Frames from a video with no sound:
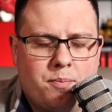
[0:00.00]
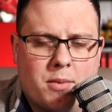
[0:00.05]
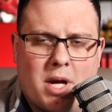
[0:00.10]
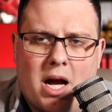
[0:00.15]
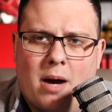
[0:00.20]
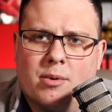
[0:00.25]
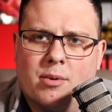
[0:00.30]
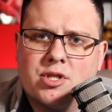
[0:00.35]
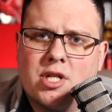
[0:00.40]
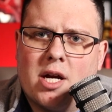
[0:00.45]

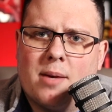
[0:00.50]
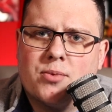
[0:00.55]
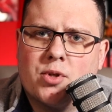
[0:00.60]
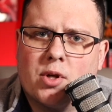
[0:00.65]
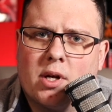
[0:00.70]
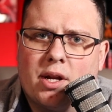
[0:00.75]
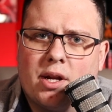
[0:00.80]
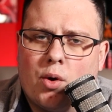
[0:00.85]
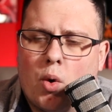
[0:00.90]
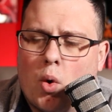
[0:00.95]
comic
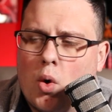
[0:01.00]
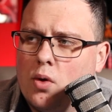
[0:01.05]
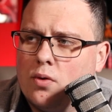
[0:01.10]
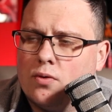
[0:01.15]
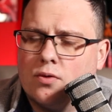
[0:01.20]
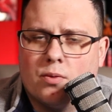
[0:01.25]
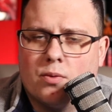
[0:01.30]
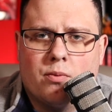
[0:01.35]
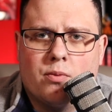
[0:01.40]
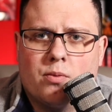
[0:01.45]
shops are getting
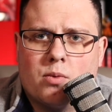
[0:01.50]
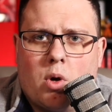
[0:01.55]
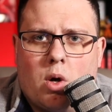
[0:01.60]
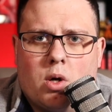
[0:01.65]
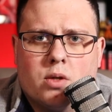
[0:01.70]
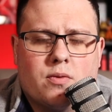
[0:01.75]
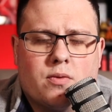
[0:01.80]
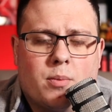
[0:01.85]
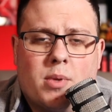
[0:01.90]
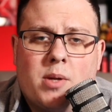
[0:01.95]
calls from
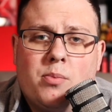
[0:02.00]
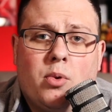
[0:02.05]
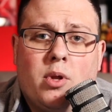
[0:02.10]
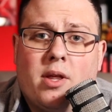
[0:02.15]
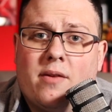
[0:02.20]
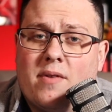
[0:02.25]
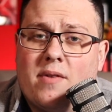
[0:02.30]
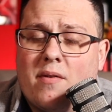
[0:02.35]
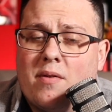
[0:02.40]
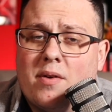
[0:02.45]
calls from people
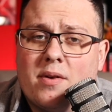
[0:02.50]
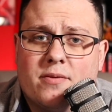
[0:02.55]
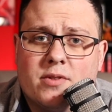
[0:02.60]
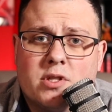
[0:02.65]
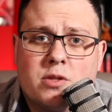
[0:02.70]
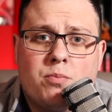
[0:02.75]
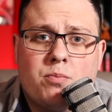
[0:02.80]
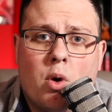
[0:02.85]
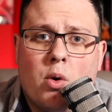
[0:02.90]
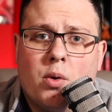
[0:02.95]
they've never
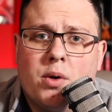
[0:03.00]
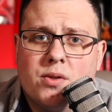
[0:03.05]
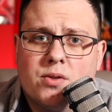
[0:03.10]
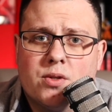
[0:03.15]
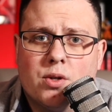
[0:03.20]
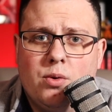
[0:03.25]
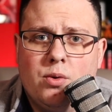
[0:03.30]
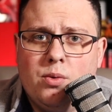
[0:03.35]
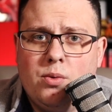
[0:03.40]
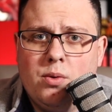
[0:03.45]
even spoken
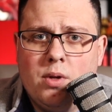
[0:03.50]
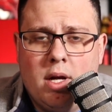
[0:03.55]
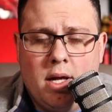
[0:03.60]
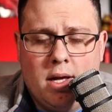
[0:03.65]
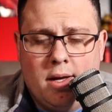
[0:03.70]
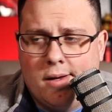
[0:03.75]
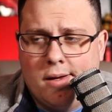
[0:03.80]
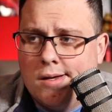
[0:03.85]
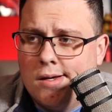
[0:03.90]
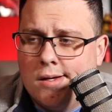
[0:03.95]
to.
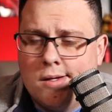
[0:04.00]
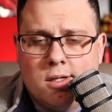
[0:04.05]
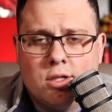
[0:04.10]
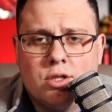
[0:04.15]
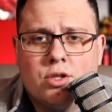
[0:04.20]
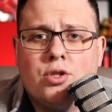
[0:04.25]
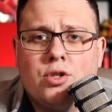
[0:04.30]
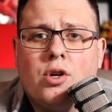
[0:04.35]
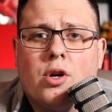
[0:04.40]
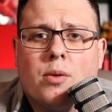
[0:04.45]

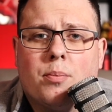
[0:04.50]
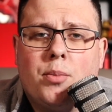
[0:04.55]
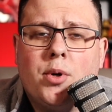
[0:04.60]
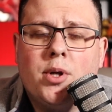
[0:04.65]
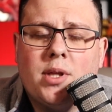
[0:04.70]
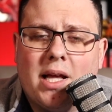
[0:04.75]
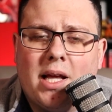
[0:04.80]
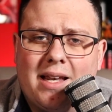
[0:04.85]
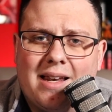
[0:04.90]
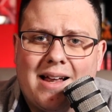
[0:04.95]
Sure,
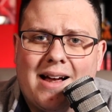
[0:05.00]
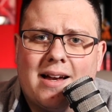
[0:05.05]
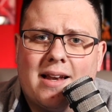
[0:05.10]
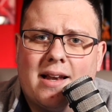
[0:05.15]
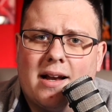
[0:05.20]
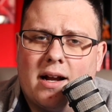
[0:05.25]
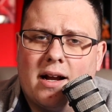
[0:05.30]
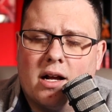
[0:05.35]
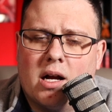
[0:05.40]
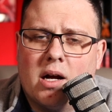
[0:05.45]
put that
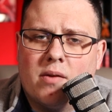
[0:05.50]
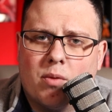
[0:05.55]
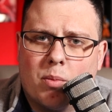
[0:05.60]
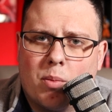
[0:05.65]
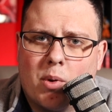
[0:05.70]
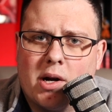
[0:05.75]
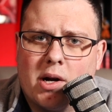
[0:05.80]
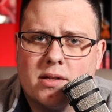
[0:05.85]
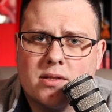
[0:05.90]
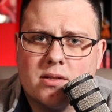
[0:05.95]
99 cover
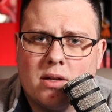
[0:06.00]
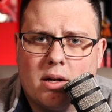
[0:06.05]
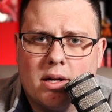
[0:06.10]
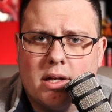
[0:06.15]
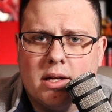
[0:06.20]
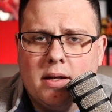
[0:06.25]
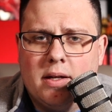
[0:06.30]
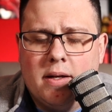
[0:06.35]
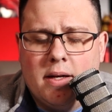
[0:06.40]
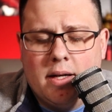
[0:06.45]
price
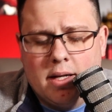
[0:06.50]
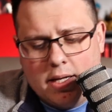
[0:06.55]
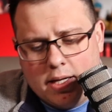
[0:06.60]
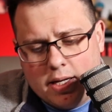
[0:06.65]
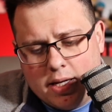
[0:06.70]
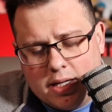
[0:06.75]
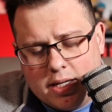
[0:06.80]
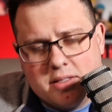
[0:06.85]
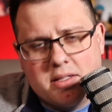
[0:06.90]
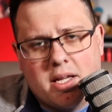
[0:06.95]
on it
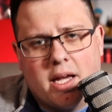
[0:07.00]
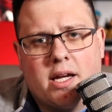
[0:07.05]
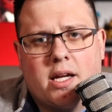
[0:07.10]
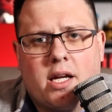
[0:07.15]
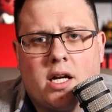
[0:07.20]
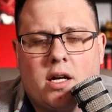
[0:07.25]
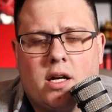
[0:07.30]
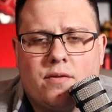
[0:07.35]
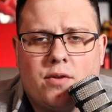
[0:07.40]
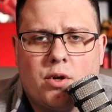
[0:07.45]
and
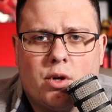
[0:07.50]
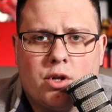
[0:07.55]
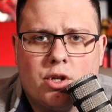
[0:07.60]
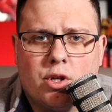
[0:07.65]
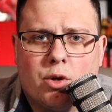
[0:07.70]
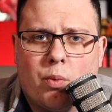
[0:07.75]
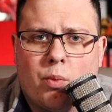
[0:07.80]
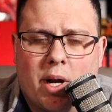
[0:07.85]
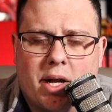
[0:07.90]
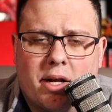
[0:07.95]
take care of your,
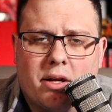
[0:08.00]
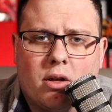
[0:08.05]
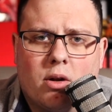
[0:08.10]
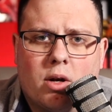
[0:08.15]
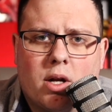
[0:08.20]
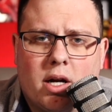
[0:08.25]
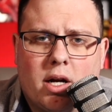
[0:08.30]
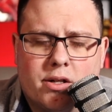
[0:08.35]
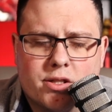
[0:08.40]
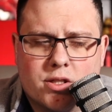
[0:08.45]
your
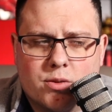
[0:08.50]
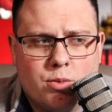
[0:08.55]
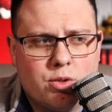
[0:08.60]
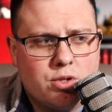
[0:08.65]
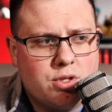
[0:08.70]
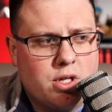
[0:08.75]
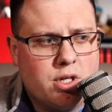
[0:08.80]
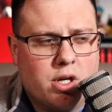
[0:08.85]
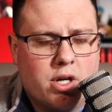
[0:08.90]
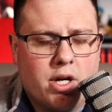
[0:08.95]
regular
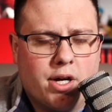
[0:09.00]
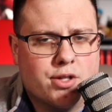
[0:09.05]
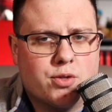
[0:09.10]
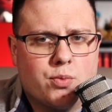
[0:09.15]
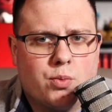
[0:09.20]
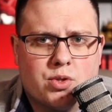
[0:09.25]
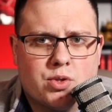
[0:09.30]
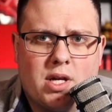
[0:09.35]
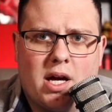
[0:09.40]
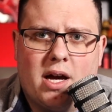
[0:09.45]
customers and your
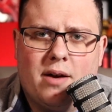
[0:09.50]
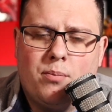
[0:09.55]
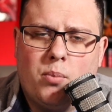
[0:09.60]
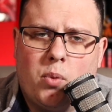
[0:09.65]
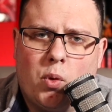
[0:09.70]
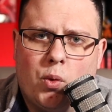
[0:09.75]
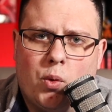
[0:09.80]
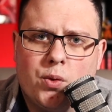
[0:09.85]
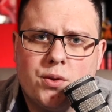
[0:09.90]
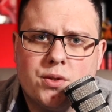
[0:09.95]
customers that
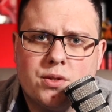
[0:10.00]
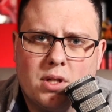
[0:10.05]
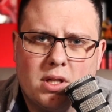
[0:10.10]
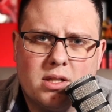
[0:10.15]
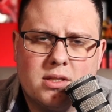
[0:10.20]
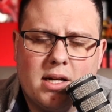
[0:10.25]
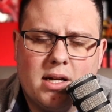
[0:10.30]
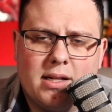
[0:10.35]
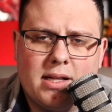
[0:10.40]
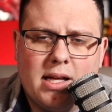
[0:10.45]
have pools,
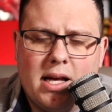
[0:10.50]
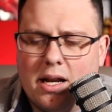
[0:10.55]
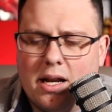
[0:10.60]
things like